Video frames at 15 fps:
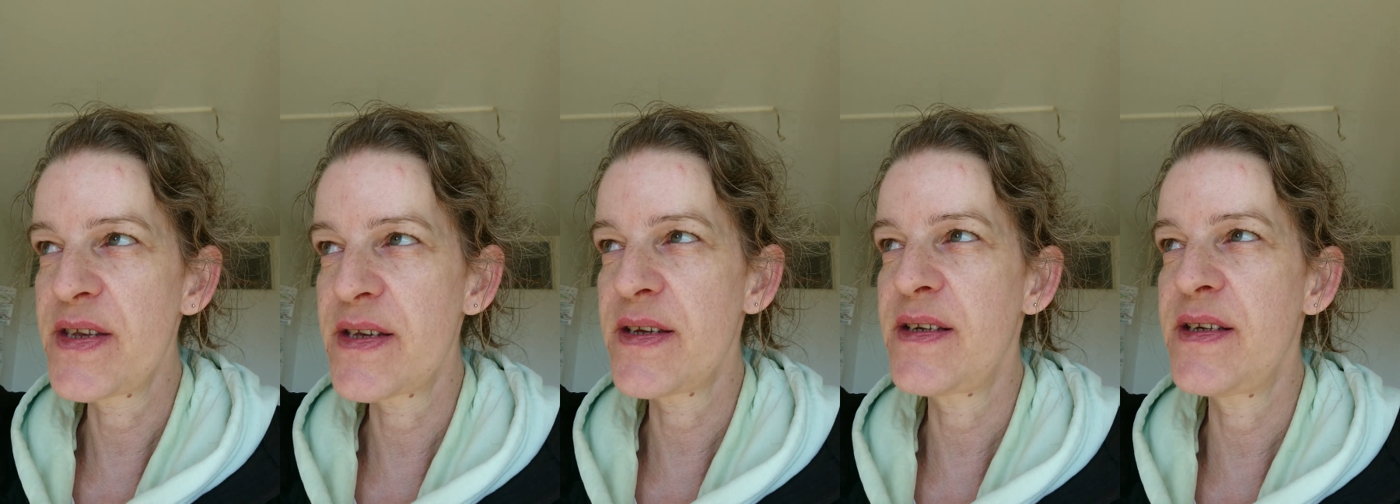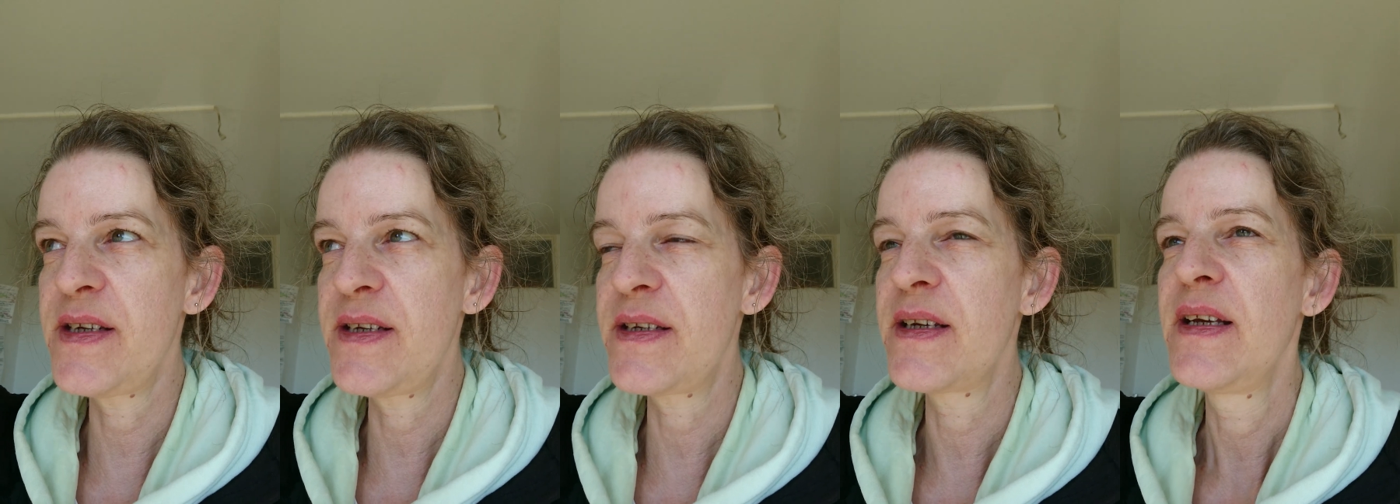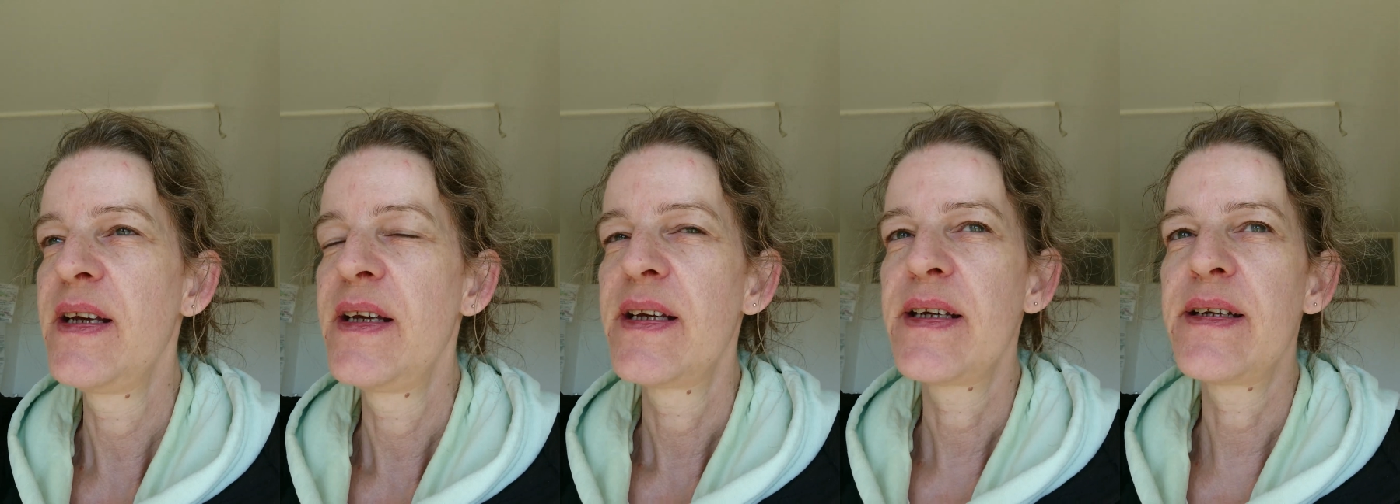indeed
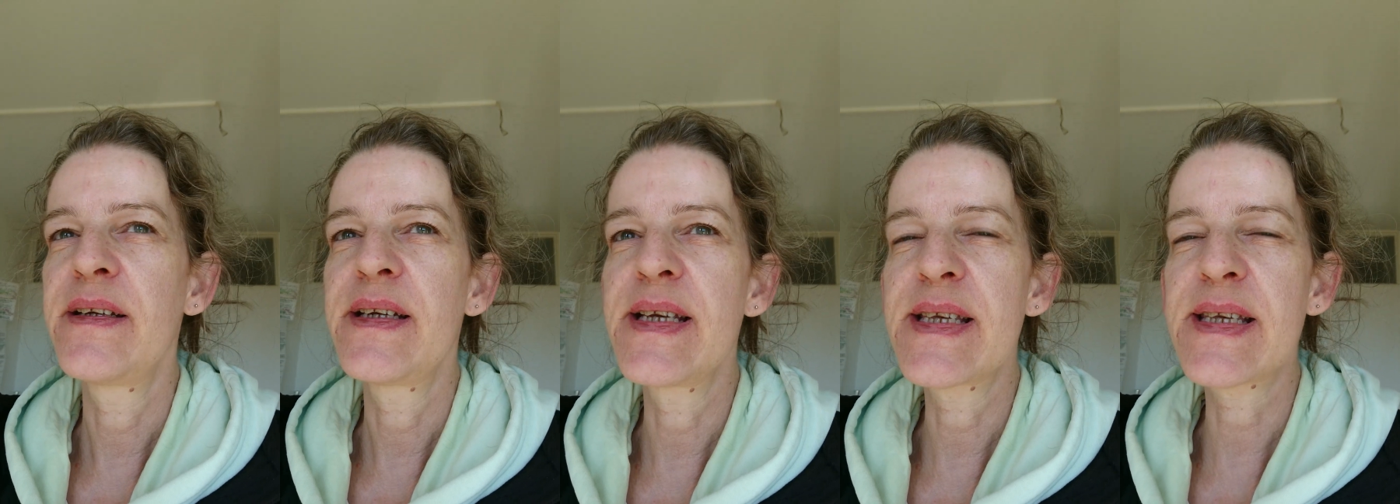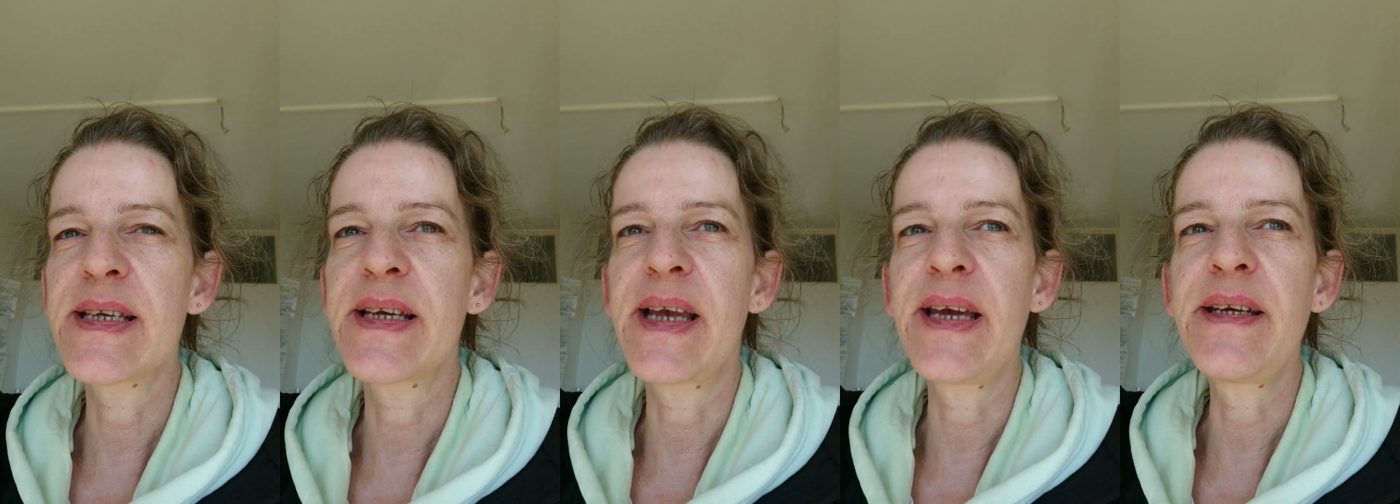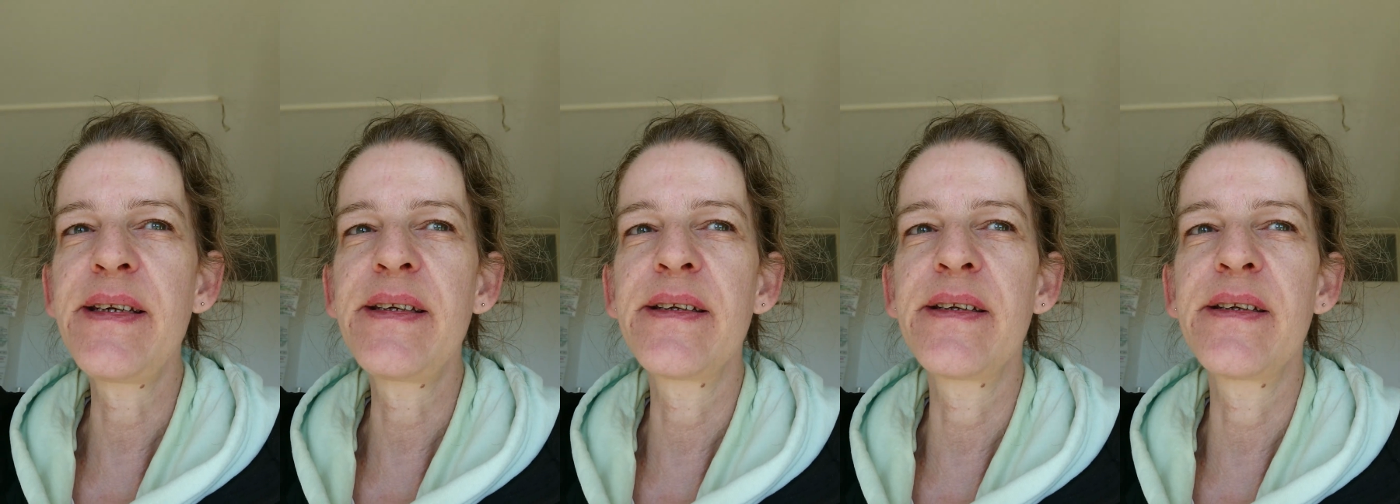is
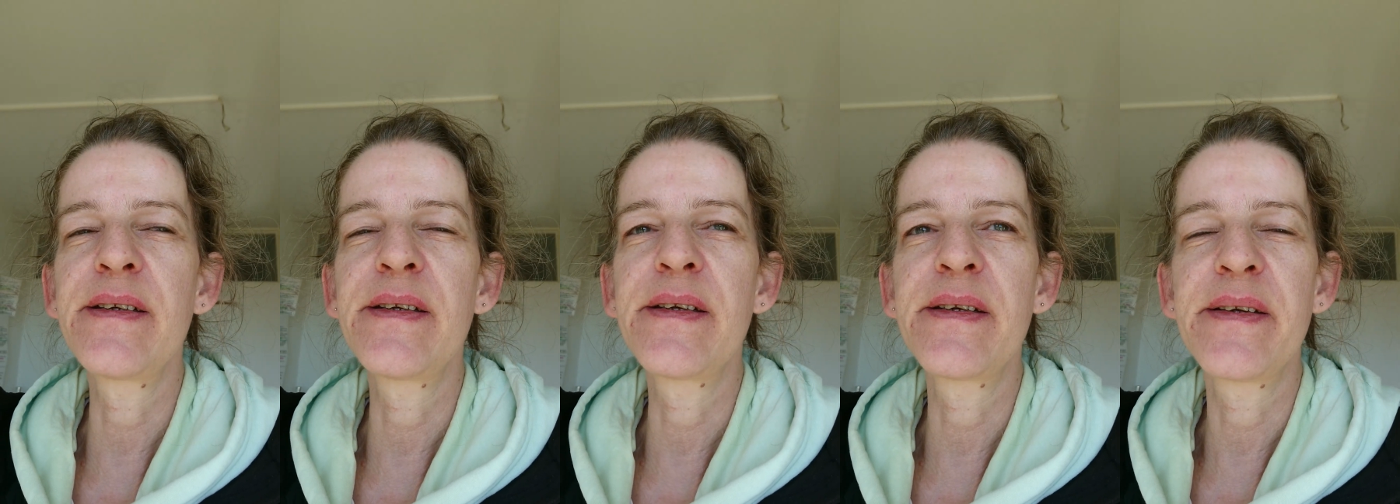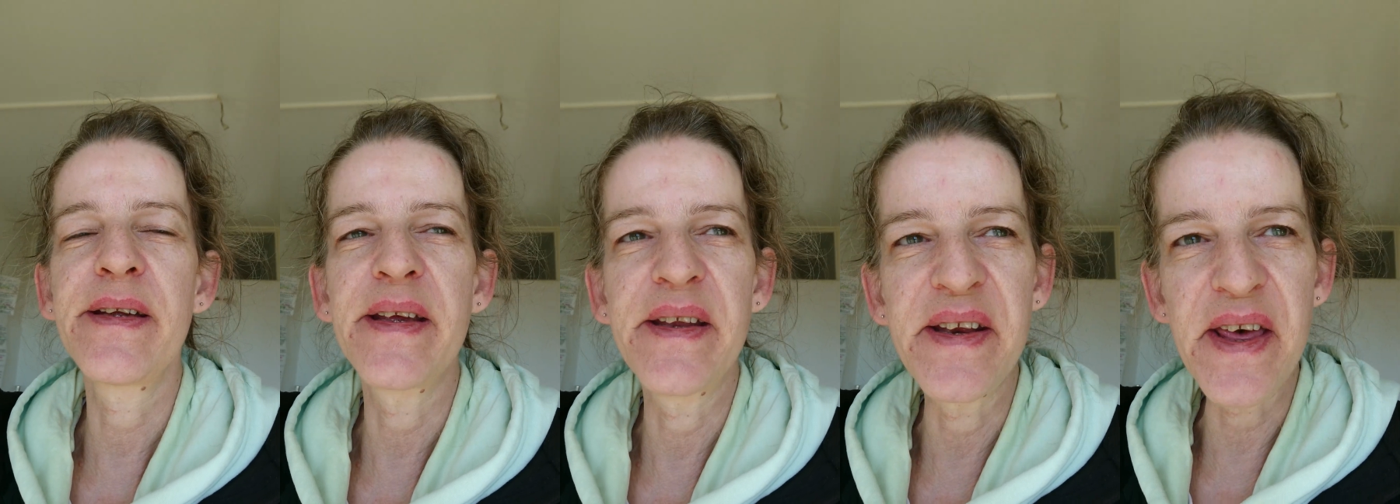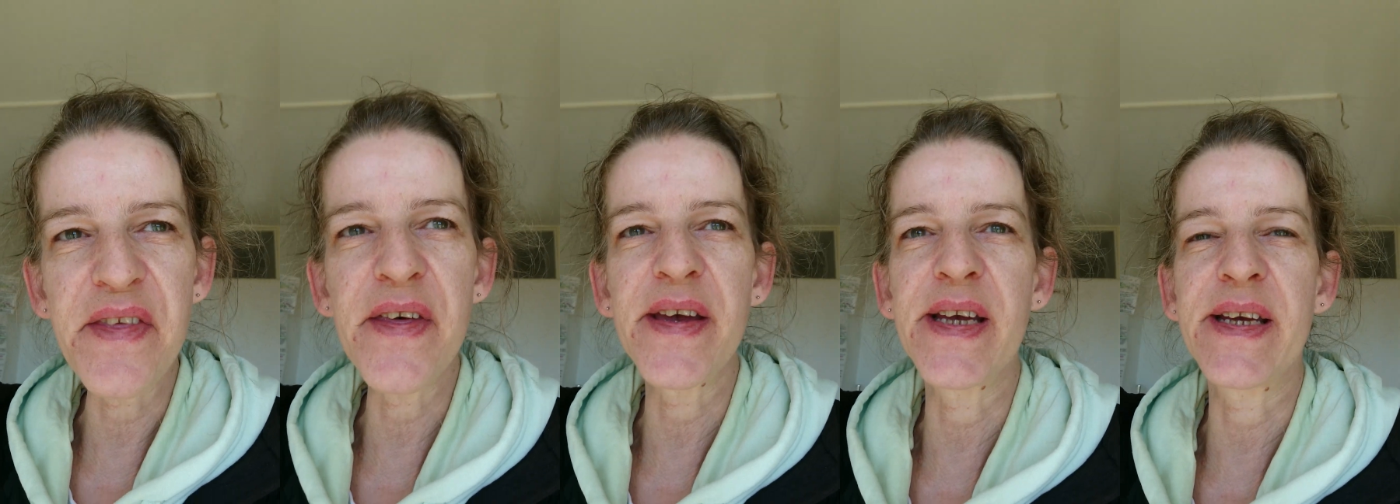again
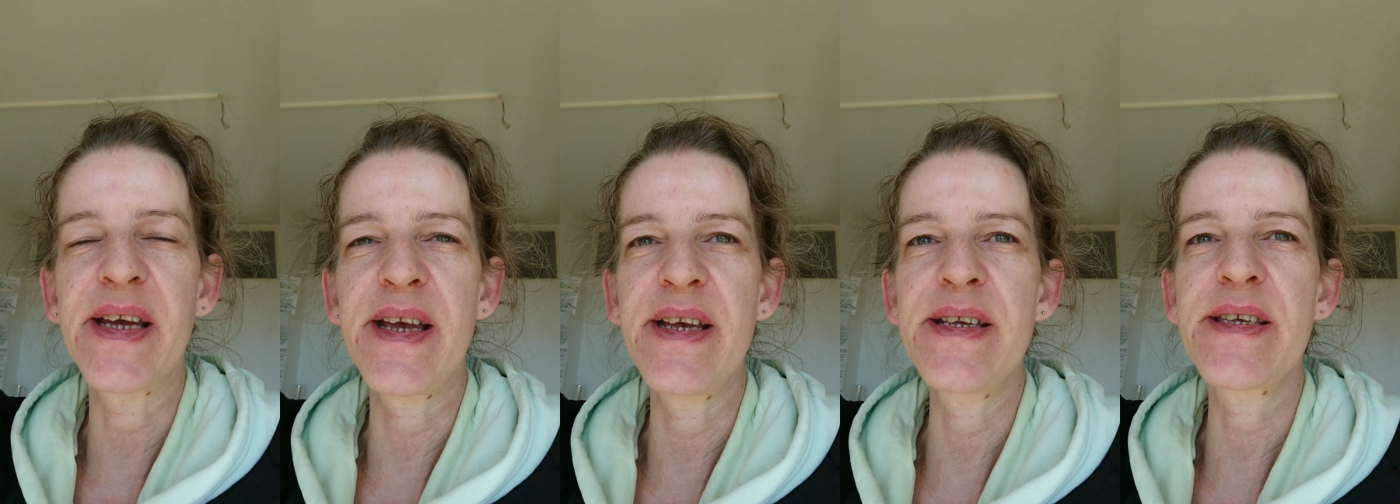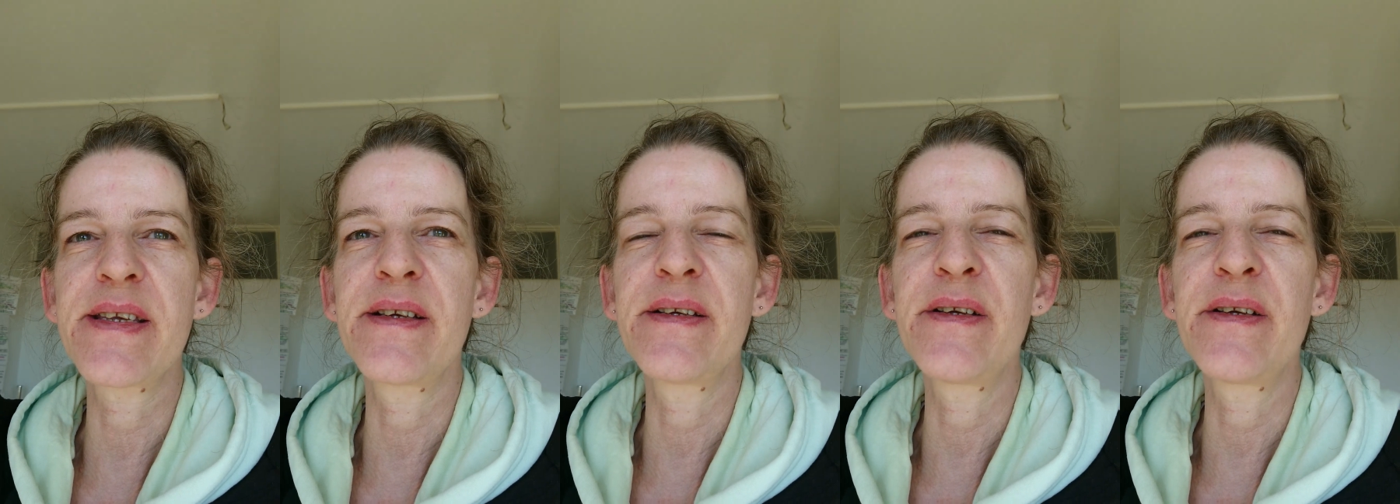another case